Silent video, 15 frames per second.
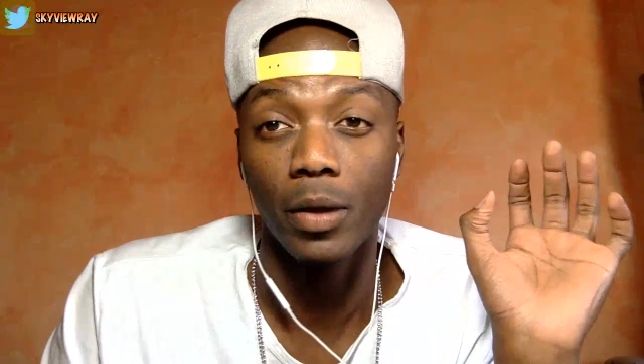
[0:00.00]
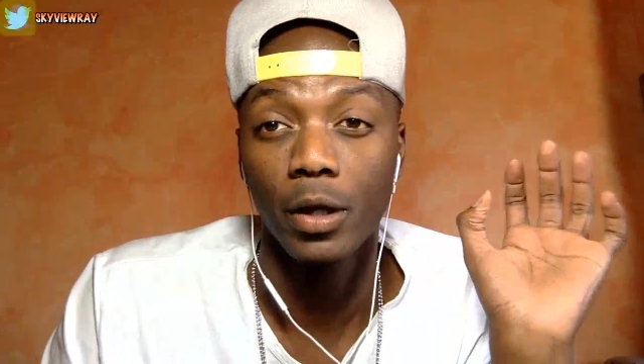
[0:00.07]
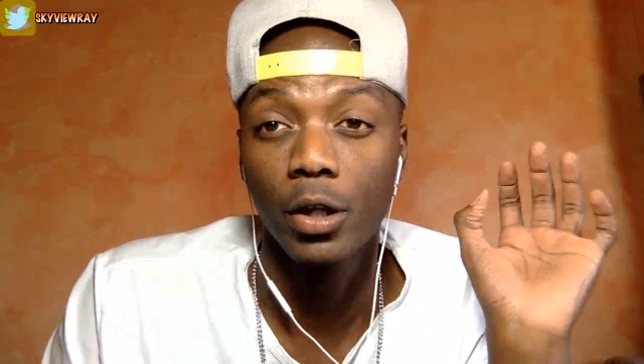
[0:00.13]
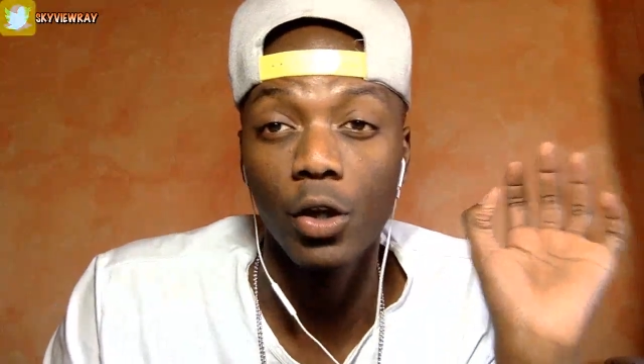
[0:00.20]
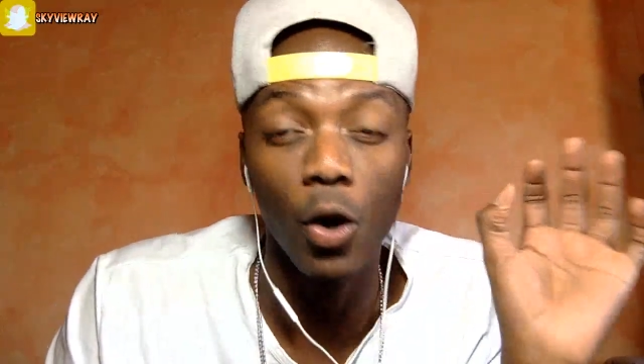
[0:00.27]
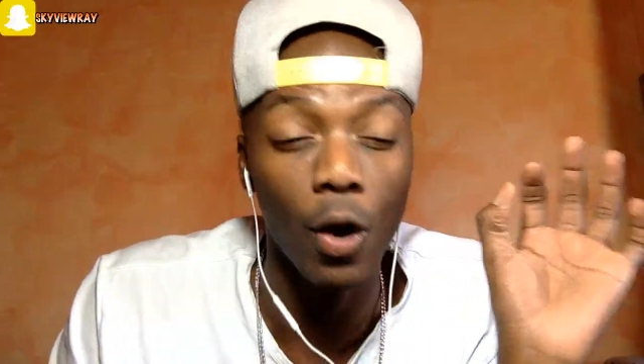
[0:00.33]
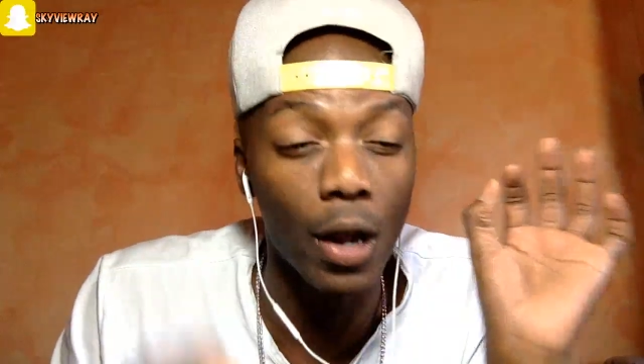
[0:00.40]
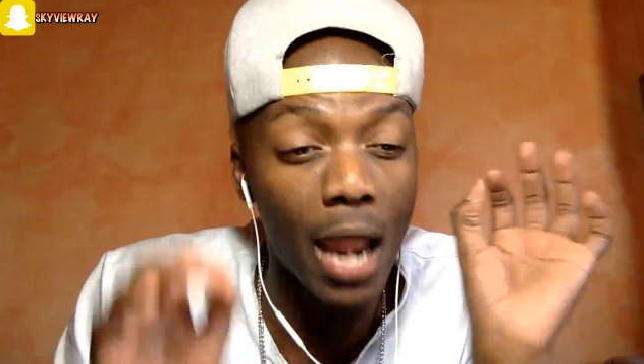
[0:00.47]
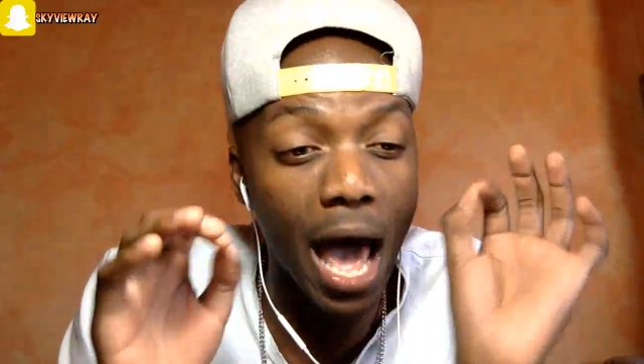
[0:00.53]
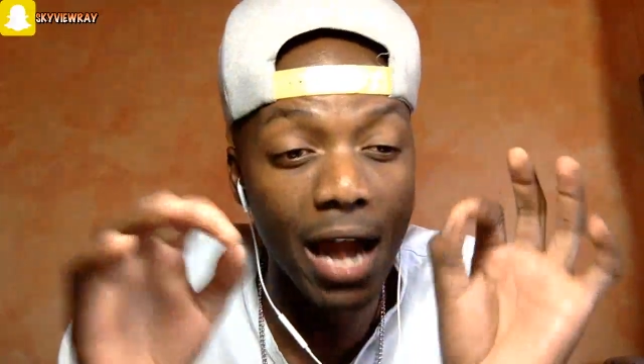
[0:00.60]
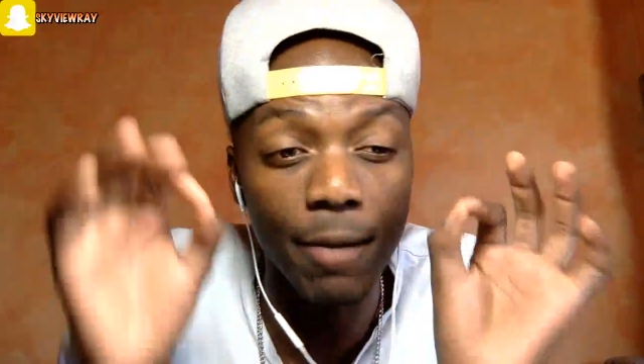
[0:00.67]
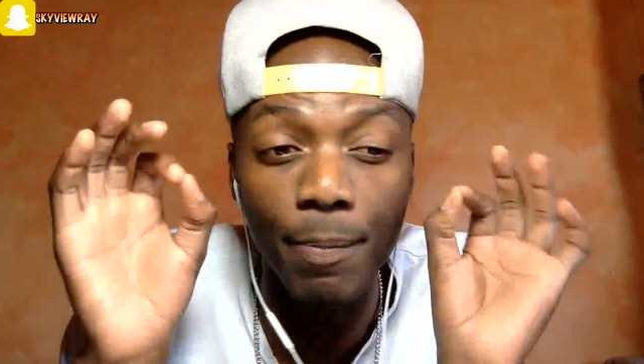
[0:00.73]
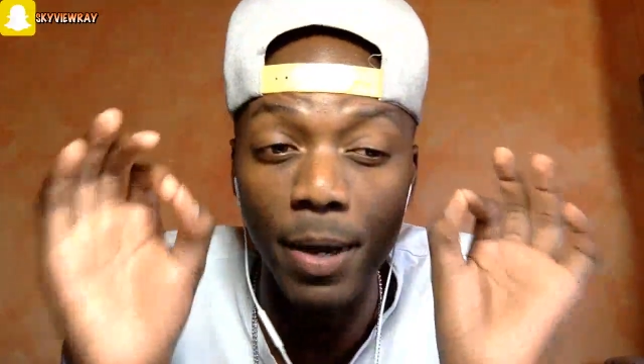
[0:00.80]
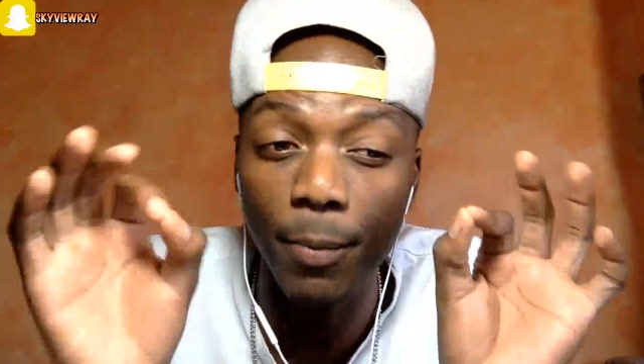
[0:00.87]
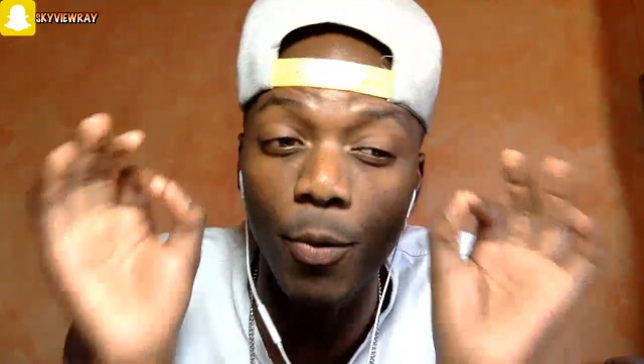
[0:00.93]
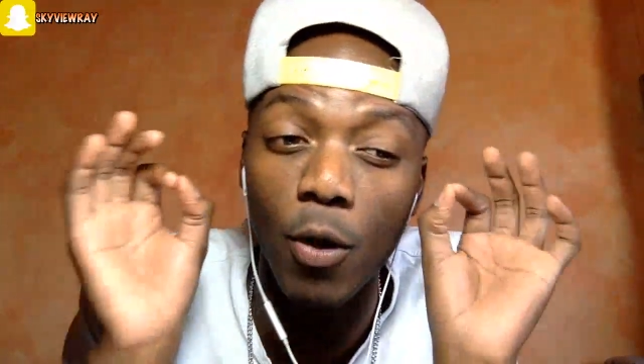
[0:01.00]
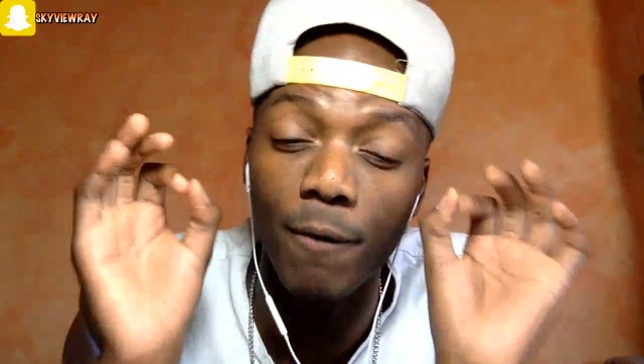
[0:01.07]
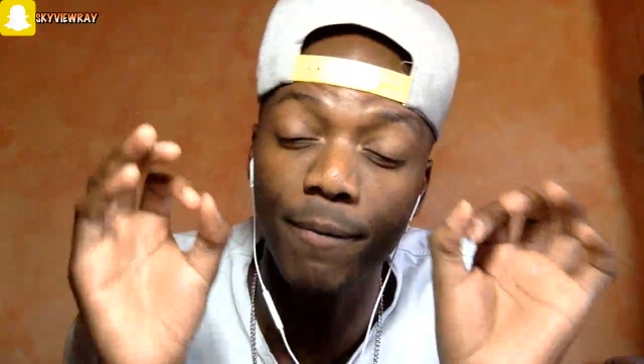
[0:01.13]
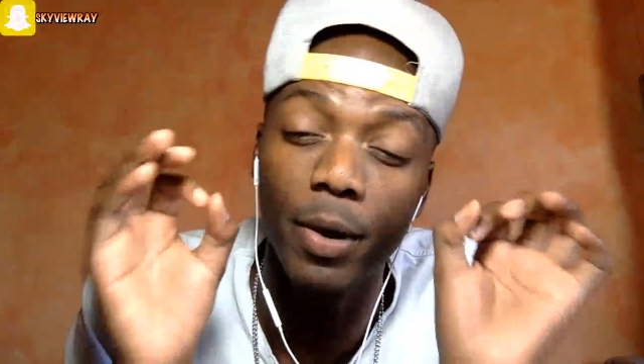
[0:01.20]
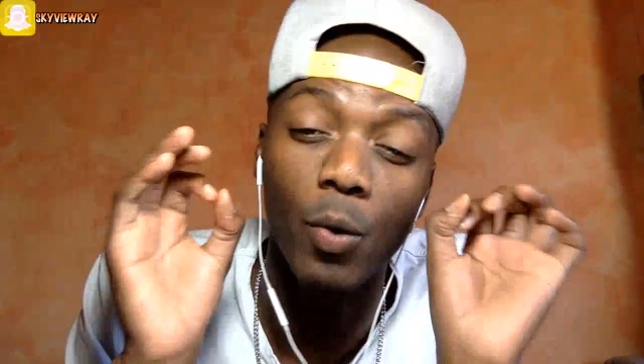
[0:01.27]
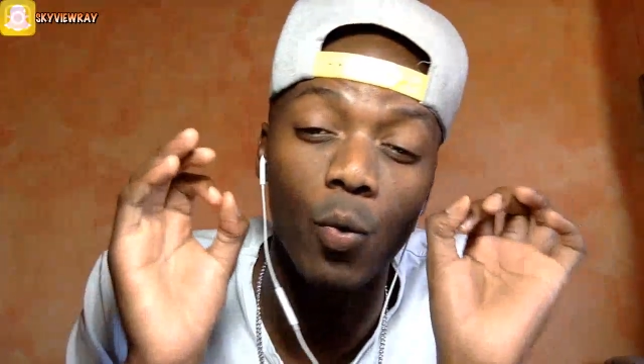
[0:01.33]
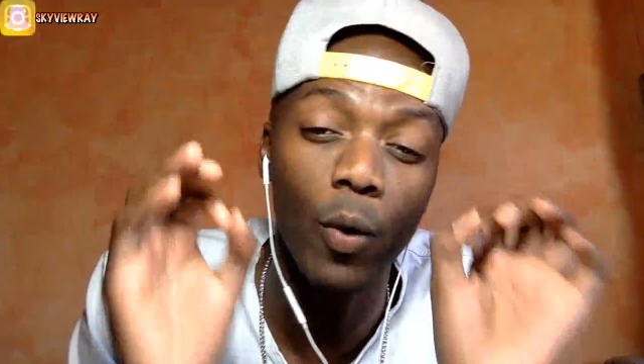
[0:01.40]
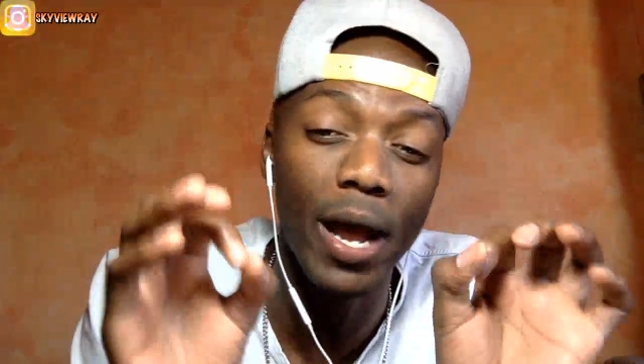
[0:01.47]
You know, a lot of people have been